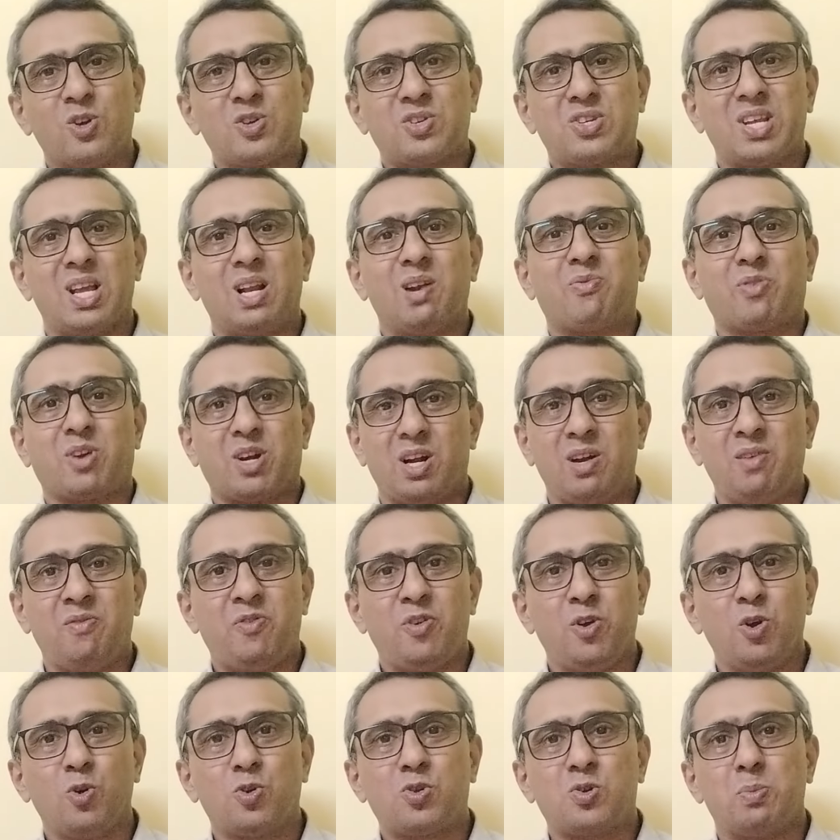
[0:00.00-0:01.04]
yourself
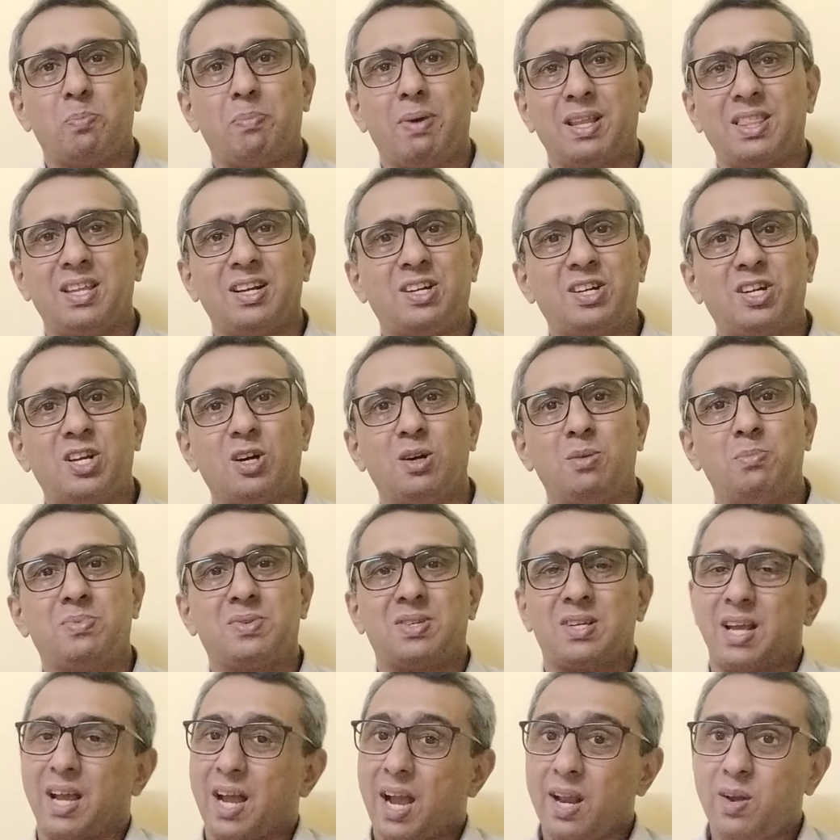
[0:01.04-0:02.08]
confused by the
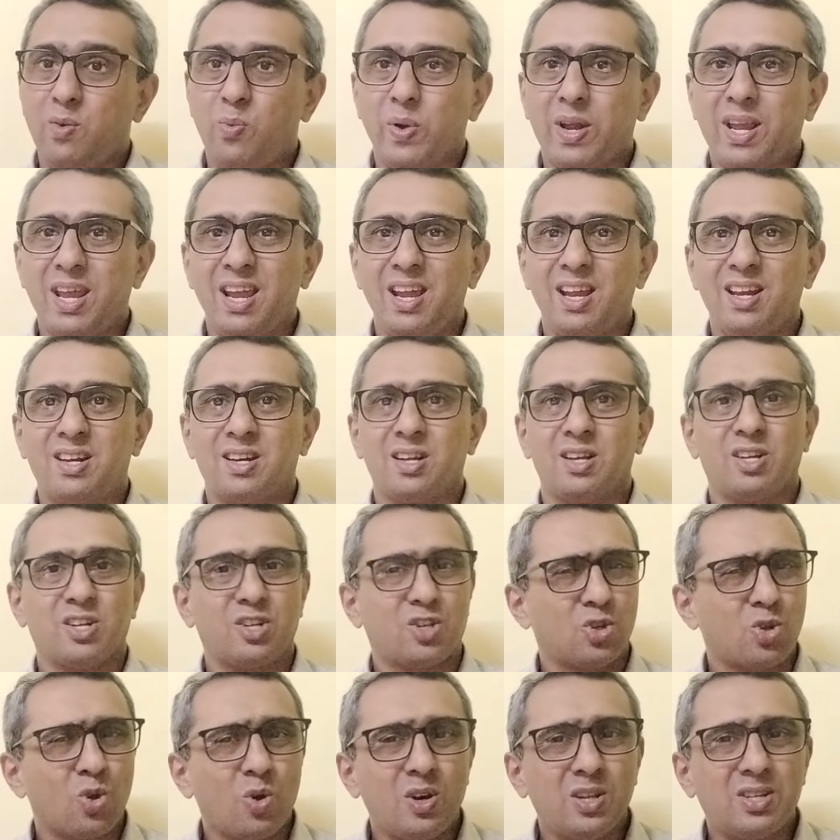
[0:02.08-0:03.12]
terms advocate,
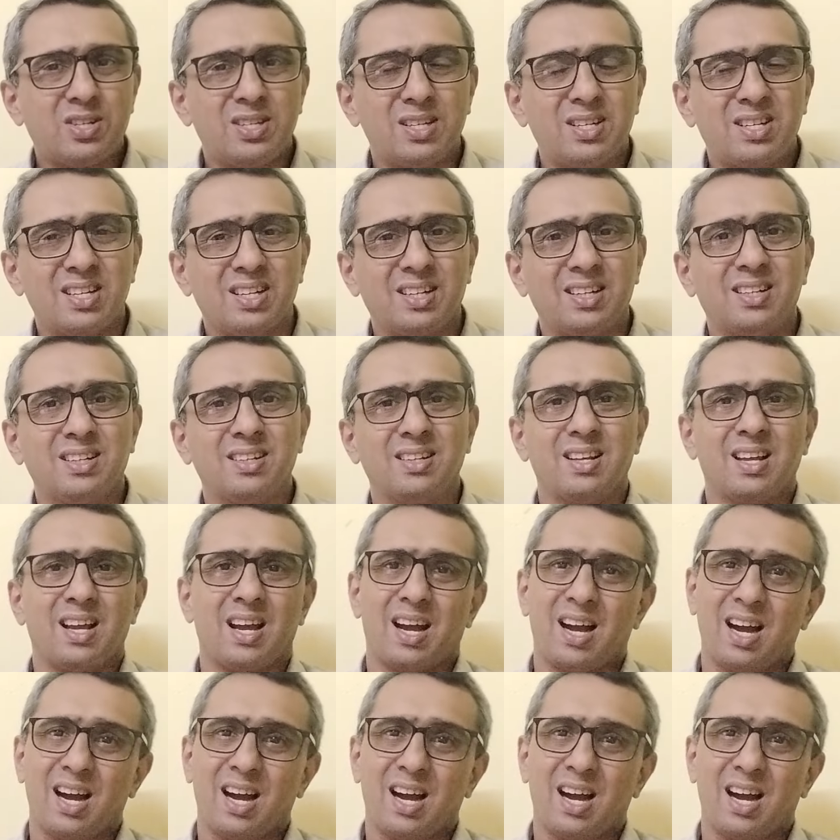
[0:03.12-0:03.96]
solicitor,